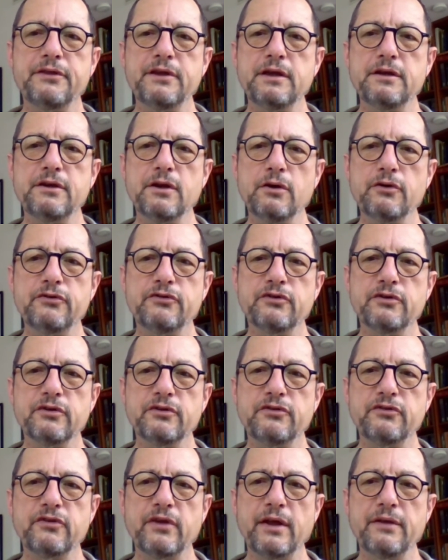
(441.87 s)

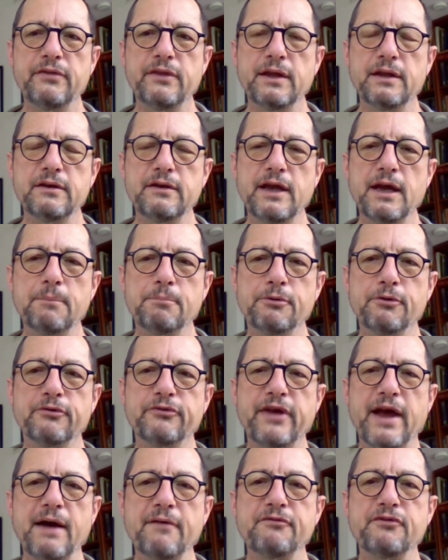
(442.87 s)
Theodosius and then
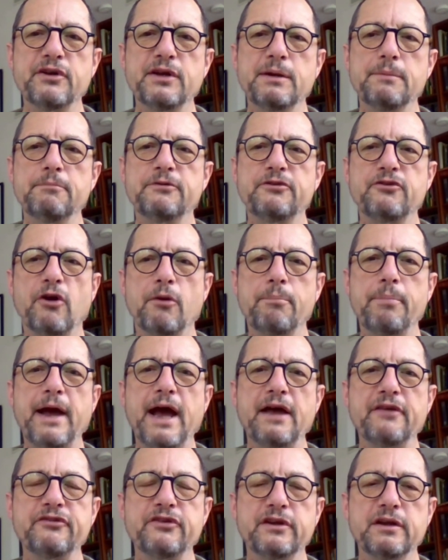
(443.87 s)
emperors after him start
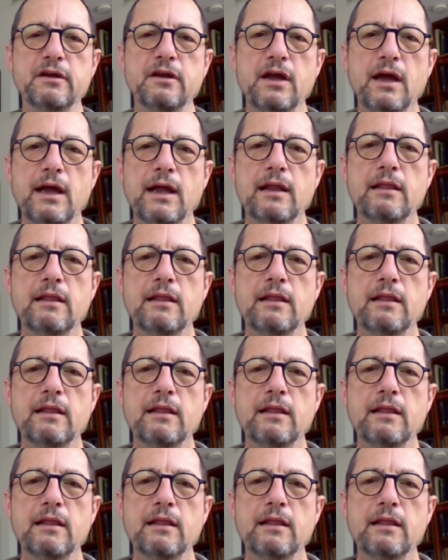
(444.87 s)
passing